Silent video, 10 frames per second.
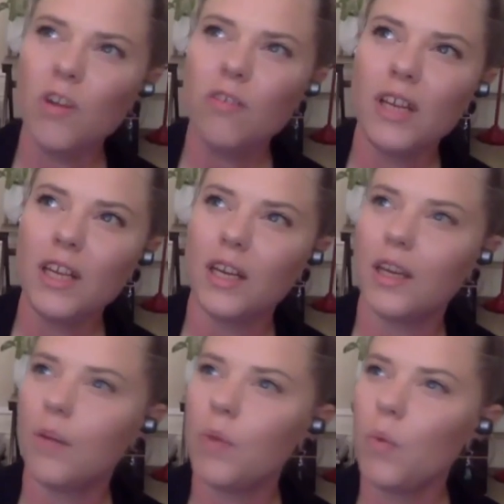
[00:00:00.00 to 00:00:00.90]
not really.
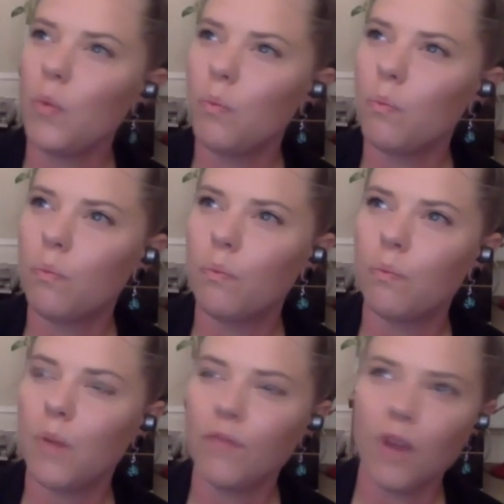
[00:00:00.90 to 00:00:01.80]
I'm, I'm a,
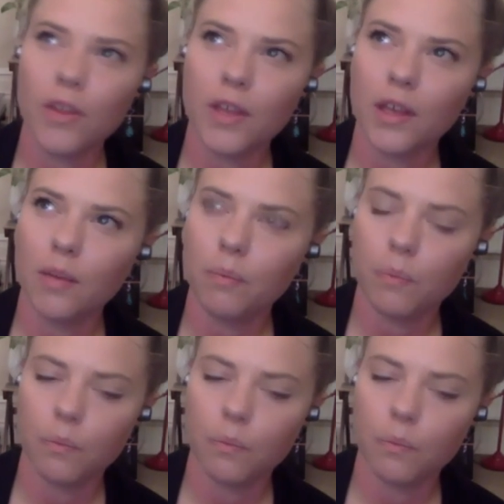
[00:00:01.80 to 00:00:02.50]
I've got the,